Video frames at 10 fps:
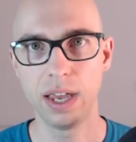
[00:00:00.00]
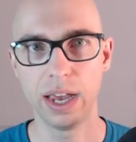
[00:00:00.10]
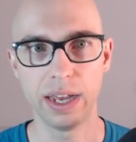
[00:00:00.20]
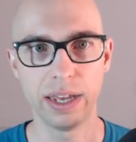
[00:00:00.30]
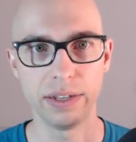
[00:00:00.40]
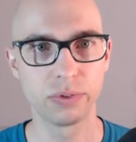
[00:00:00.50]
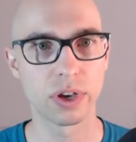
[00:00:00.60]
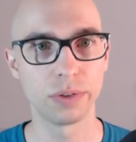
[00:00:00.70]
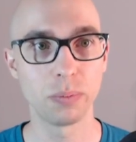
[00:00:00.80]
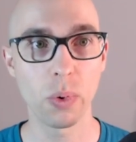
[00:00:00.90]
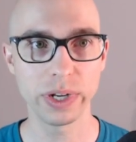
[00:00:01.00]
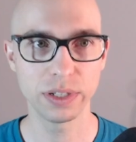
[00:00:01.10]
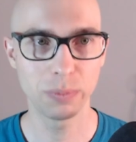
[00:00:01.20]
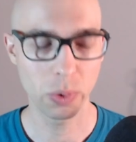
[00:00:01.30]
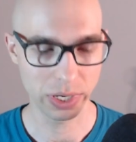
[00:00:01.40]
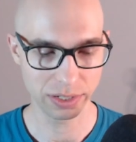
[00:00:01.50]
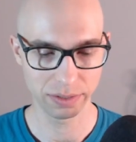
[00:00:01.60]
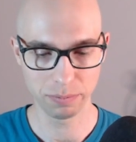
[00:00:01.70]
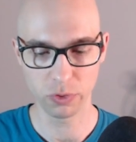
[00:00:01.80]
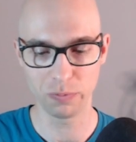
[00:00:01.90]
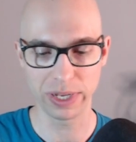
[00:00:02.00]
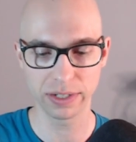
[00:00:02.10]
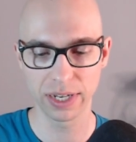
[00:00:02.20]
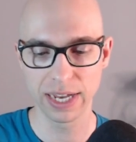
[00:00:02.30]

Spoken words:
It's called point-to-point movement.